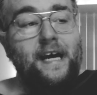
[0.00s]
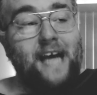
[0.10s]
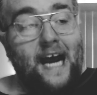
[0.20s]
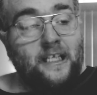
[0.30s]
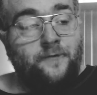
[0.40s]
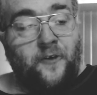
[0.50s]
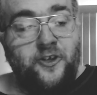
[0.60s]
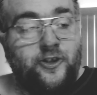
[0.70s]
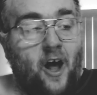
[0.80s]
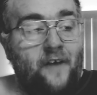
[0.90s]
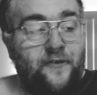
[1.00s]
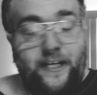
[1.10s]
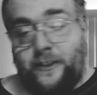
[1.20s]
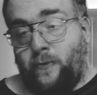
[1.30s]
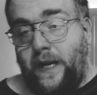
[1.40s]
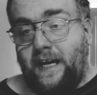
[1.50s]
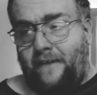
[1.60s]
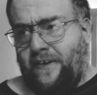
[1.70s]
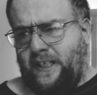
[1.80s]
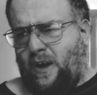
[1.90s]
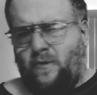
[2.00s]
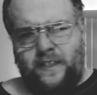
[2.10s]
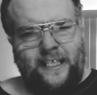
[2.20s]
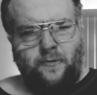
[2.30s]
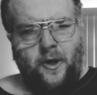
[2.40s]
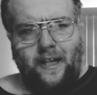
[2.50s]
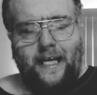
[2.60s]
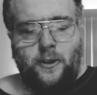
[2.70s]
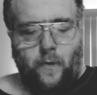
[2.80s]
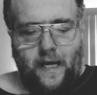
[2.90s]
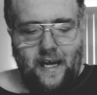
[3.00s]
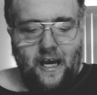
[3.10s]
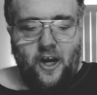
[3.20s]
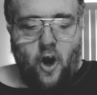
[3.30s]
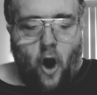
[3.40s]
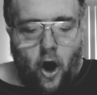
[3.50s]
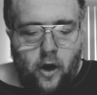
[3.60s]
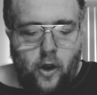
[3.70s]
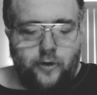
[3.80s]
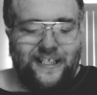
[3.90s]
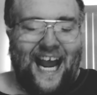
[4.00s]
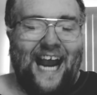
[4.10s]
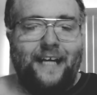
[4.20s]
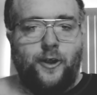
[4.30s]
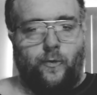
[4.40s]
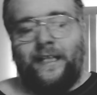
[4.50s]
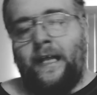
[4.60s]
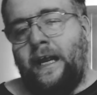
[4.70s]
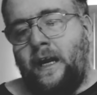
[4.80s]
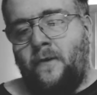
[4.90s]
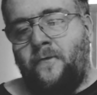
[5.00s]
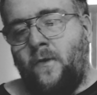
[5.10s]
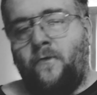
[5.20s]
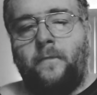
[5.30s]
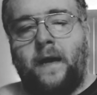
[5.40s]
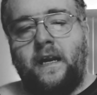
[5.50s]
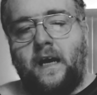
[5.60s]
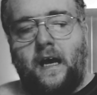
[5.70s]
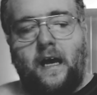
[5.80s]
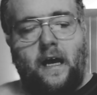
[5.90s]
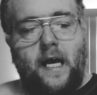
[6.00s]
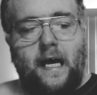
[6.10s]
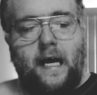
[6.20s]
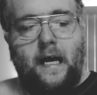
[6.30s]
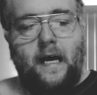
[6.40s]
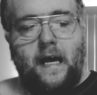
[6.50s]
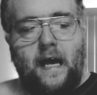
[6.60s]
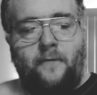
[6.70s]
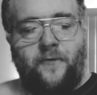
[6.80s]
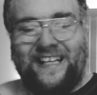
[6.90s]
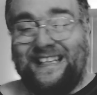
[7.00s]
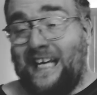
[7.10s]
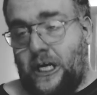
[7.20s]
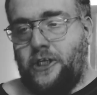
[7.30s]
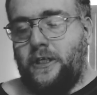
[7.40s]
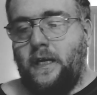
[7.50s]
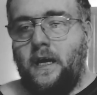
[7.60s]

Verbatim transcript: got his first offer this week. I think this week or last week. Carlos Hazel did an interview with him on uh, uh, for the Dish.